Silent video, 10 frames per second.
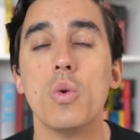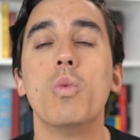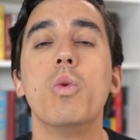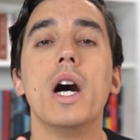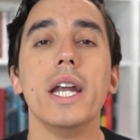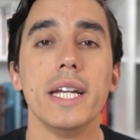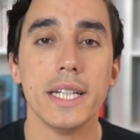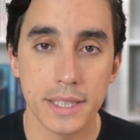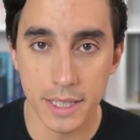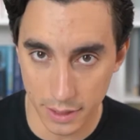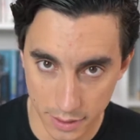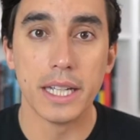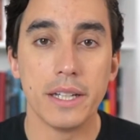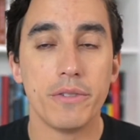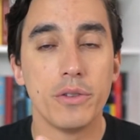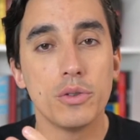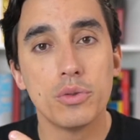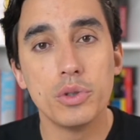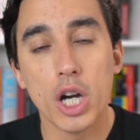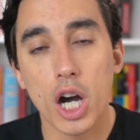What is it? If you
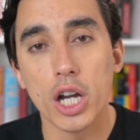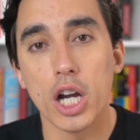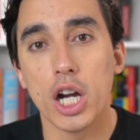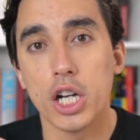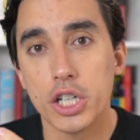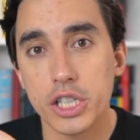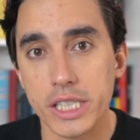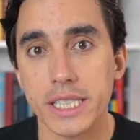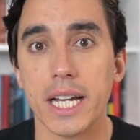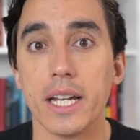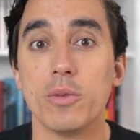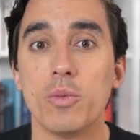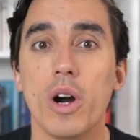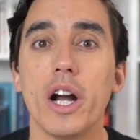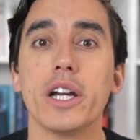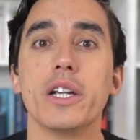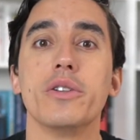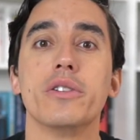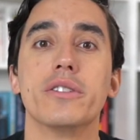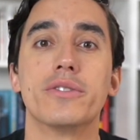do not understand why are
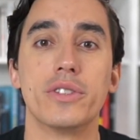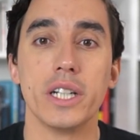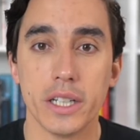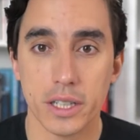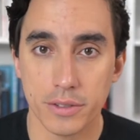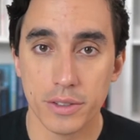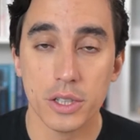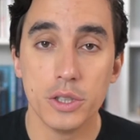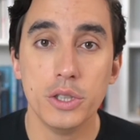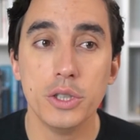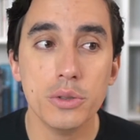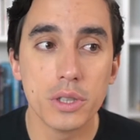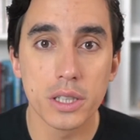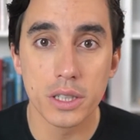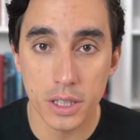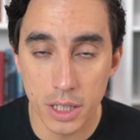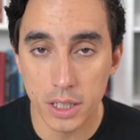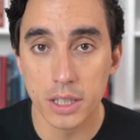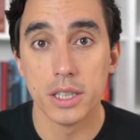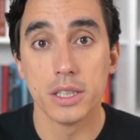you afraid of, you
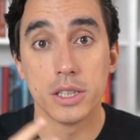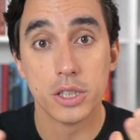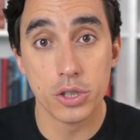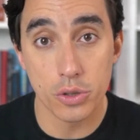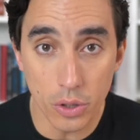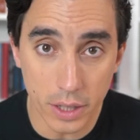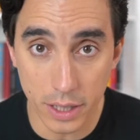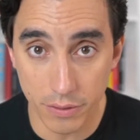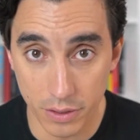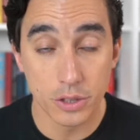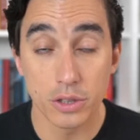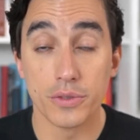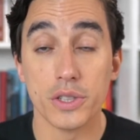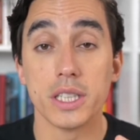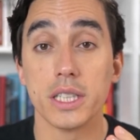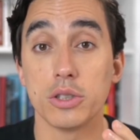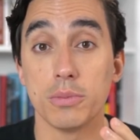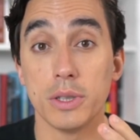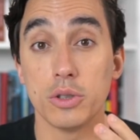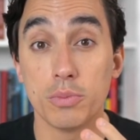cannot destroy that fear. So the first thing is to
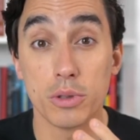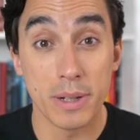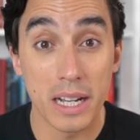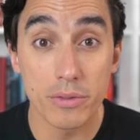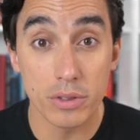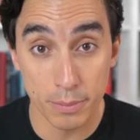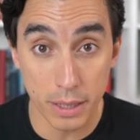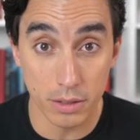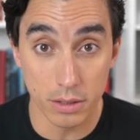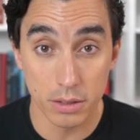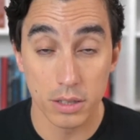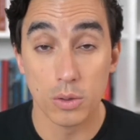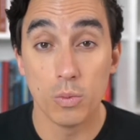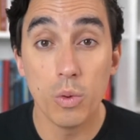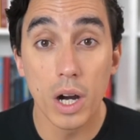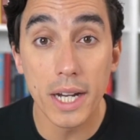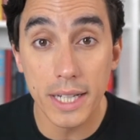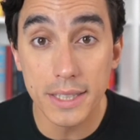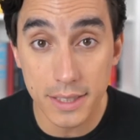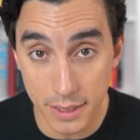be super mindful about it. What
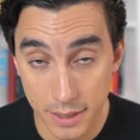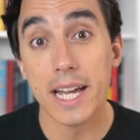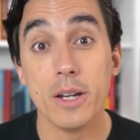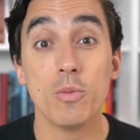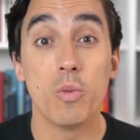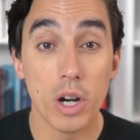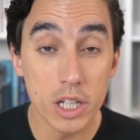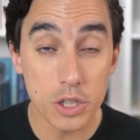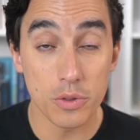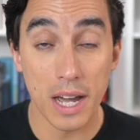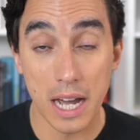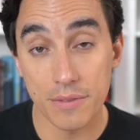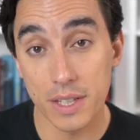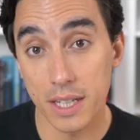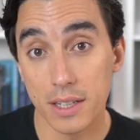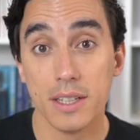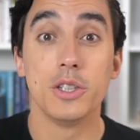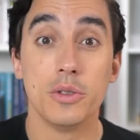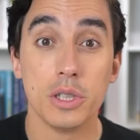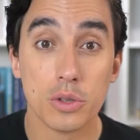is it? And once you have that,
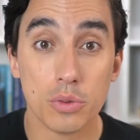you need